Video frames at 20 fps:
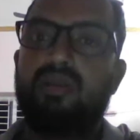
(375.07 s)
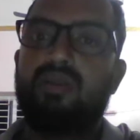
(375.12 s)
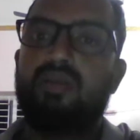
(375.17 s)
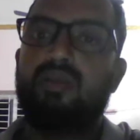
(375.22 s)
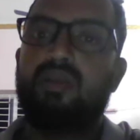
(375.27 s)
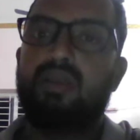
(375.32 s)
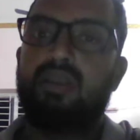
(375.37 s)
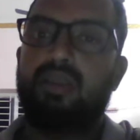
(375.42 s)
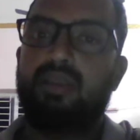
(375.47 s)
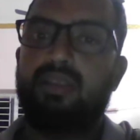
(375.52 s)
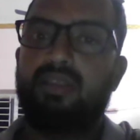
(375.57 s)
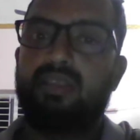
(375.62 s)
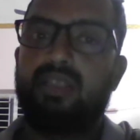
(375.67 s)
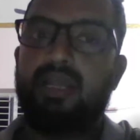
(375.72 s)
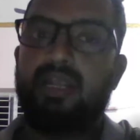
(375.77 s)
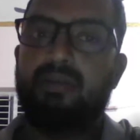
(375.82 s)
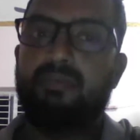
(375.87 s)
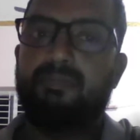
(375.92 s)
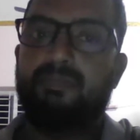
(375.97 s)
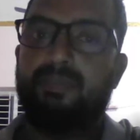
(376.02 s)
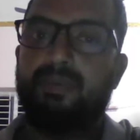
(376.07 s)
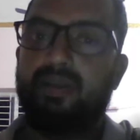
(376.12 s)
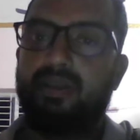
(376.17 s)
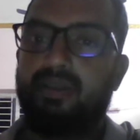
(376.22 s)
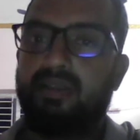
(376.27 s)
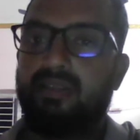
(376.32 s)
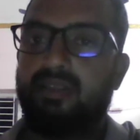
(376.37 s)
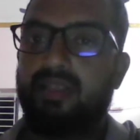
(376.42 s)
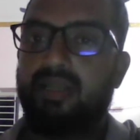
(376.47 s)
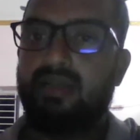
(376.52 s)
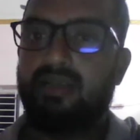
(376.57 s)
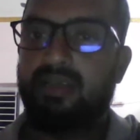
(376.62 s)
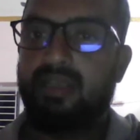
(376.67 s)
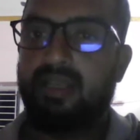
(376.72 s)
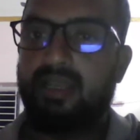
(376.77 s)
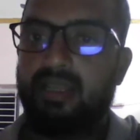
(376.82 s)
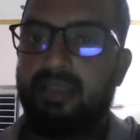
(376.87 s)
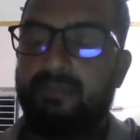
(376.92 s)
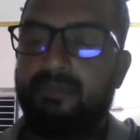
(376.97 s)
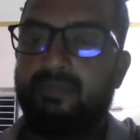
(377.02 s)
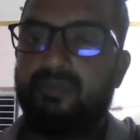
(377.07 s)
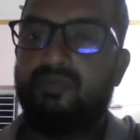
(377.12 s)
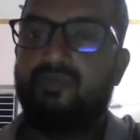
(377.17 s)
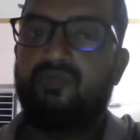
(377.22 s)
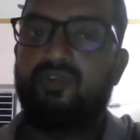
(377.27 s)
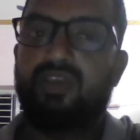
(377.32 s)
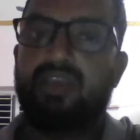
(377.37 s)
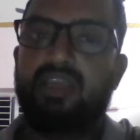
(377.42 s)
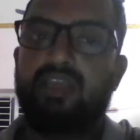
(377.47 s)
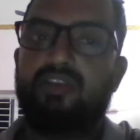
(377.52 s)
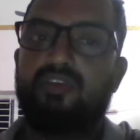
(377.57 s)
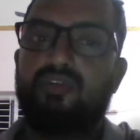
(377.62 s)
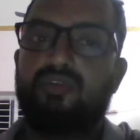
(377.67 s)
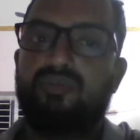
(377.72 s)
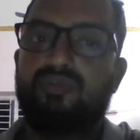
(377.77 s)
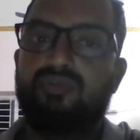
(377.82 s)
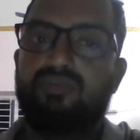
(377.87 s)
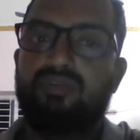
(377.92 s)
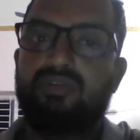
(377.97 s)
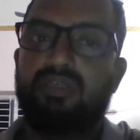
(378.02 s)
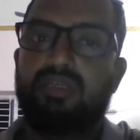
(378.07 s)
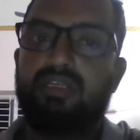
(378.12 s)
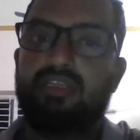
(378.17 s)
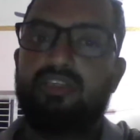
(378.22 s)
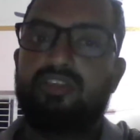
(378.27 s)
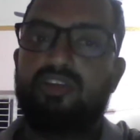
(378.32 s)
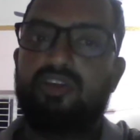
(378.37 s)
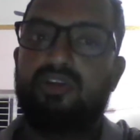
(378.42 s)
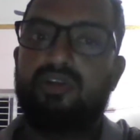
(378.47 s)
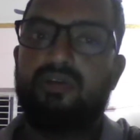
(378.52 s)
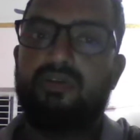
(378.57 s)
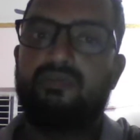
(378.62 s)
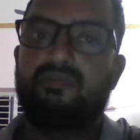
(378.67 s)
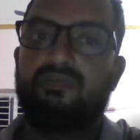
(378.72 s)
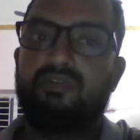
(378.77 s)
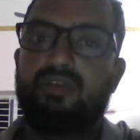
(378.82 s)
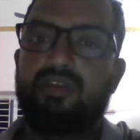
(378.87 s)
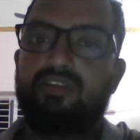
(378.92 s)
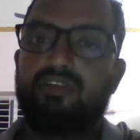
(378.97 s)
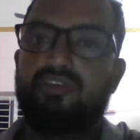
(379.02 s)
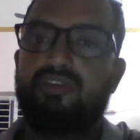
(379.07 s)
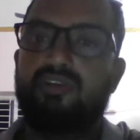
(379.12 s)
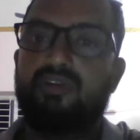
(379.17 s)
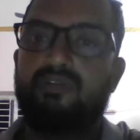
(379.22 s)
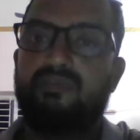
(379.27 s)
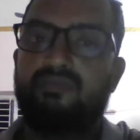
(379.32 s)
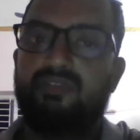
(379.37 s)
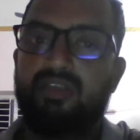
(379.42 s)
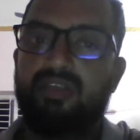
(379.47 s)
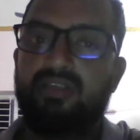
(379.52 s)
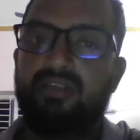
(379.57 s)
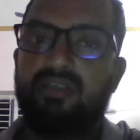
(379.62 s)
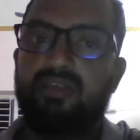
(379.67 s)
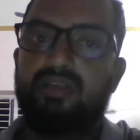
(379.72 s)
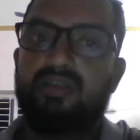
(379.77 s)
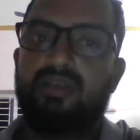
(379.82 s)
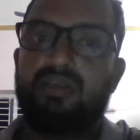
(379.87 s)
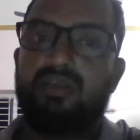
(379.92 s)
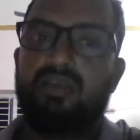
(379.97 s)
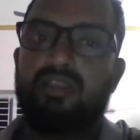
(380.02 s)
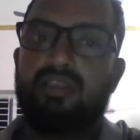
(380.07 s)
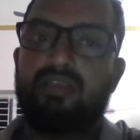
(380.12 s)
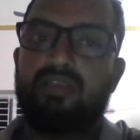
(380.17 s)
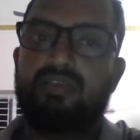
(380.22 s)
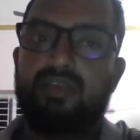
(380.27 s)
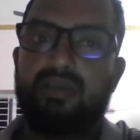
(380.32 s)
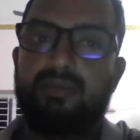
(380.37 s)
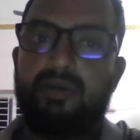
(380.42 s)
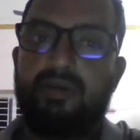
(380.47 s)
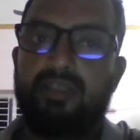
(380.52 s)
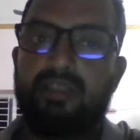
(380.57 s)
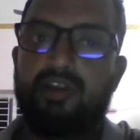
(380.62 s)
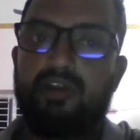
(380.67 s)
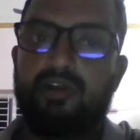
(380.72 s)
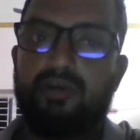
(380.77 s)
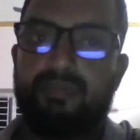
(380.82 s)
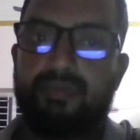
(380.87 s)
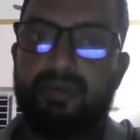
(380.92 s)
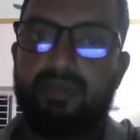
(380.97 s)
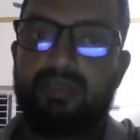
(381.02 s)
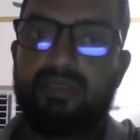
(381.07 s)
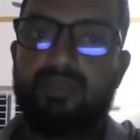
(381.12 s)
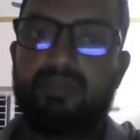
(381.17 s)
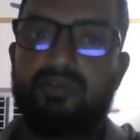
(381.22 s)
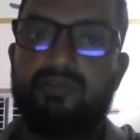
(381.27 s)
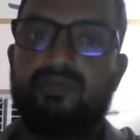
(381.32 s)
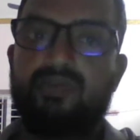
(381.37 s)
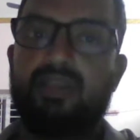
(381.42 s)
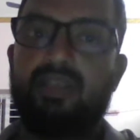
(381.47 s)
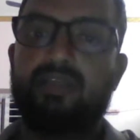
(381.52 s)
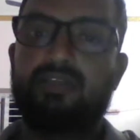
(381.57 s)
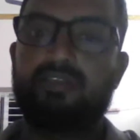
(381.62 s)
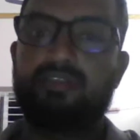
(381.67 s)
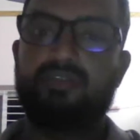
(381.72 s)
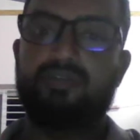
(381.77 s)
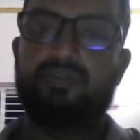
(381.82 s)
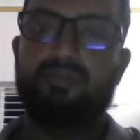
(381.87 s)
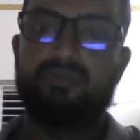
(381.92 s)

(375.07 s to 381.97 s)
In that time we can use instead of this some other operations will execute.